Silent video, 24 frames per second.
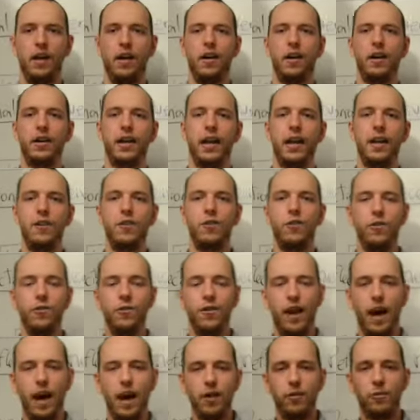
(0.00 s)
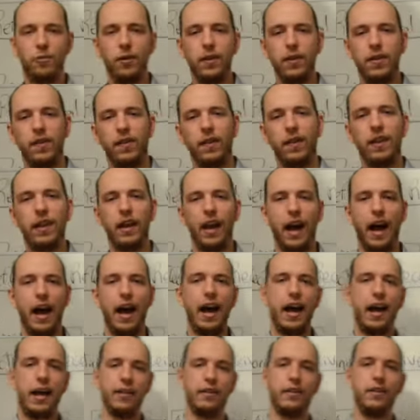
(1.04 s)
Okay, so now we'll see
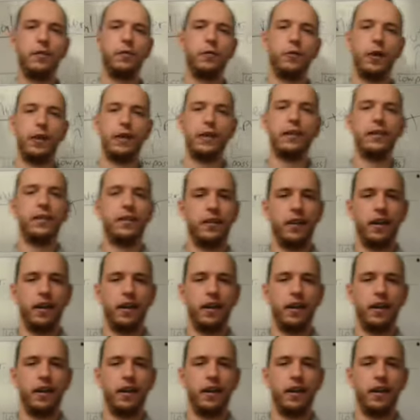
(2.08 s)
a different